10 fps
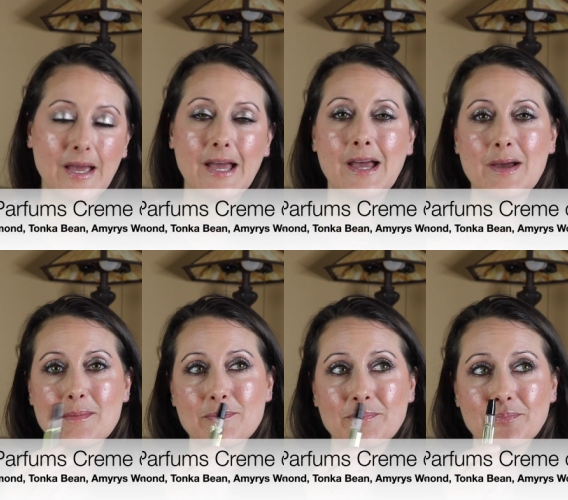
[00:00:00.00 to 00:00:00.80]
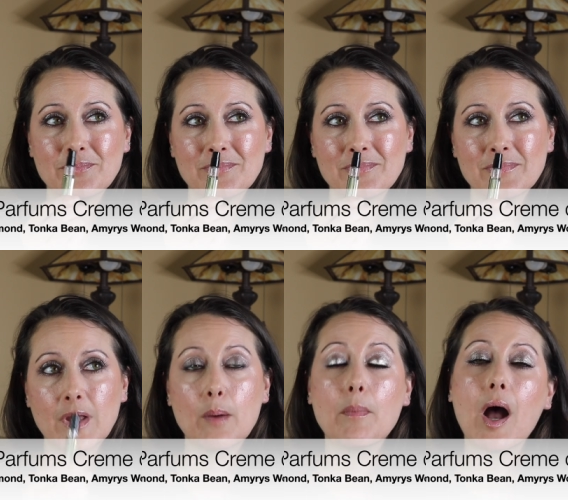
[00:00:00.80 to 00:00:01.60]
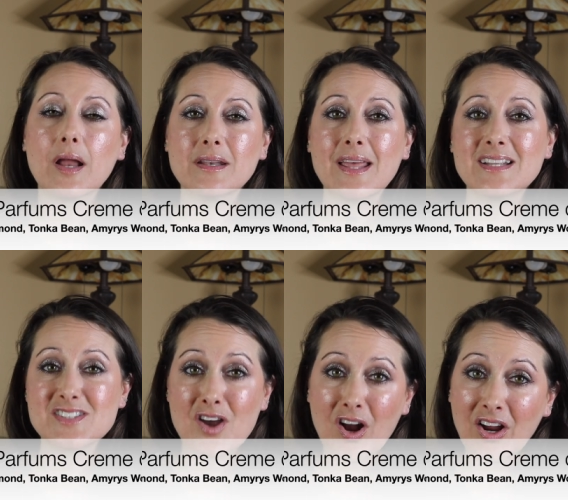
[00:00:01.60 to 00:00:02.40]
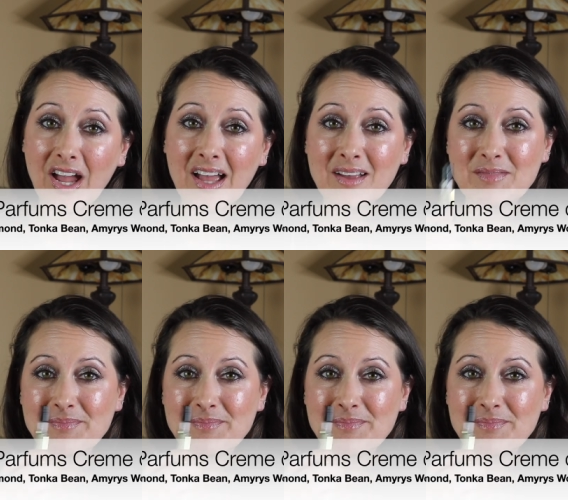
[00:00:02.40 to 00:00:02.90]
um, Amand, and Tonka.